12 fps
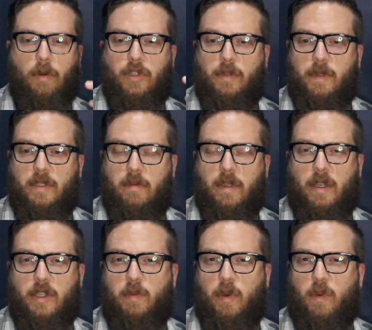it would just be something
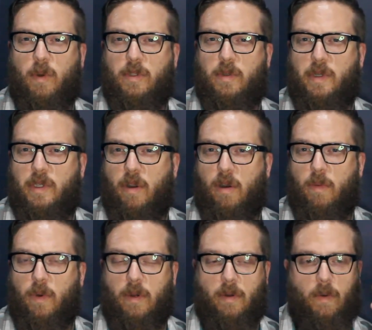I smoke while doing yard
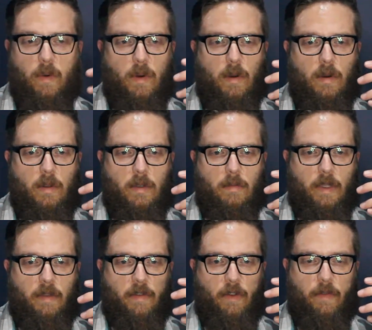work, or
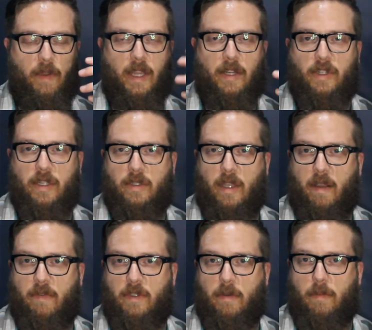if I get a chance to
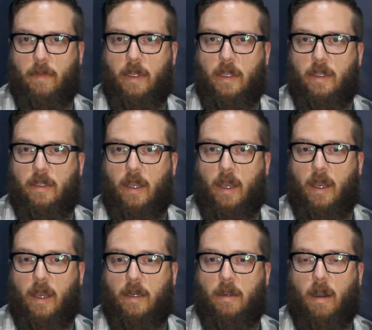have some
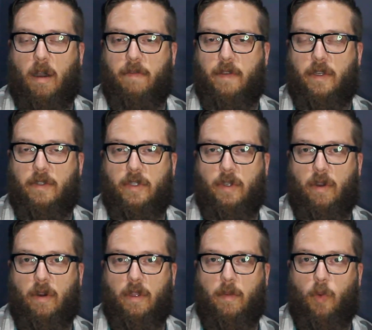coffee and a
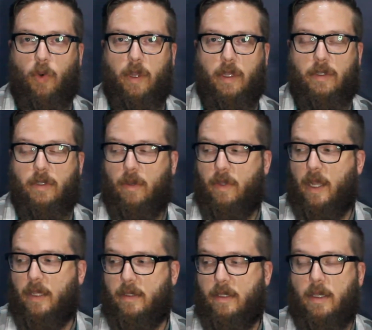cigar in the morning. So
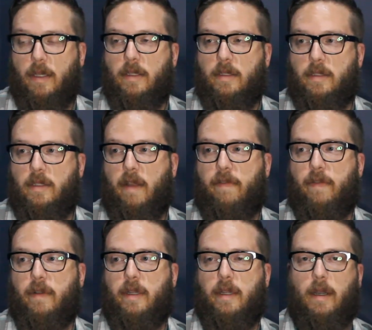that's
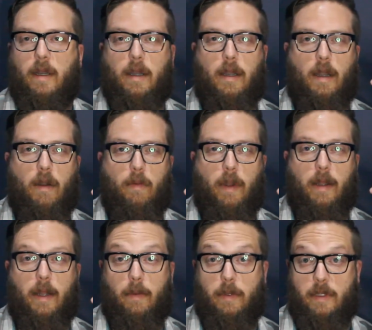definitely a
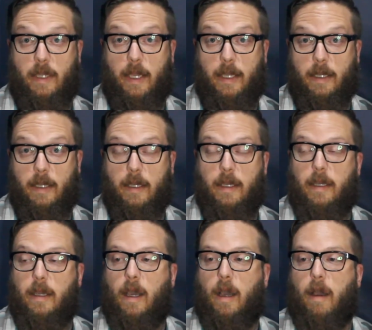route I would take
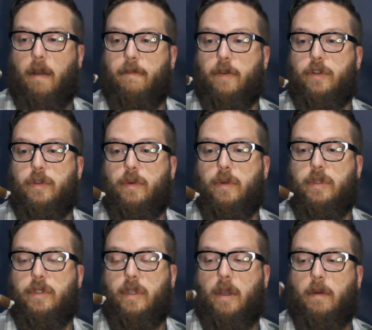for sure.
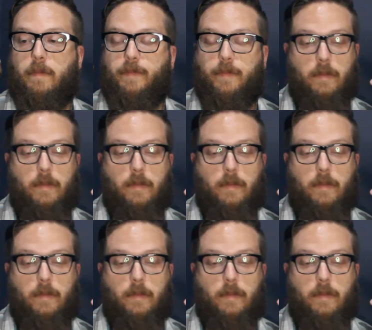So,